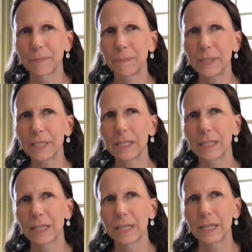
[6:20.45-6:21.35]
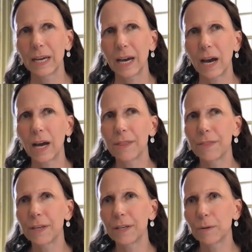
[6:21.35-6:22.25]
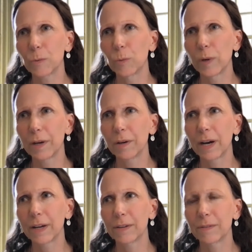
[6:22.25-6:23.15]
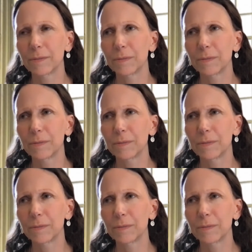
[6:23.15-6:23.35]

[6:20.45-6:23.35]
but I think where I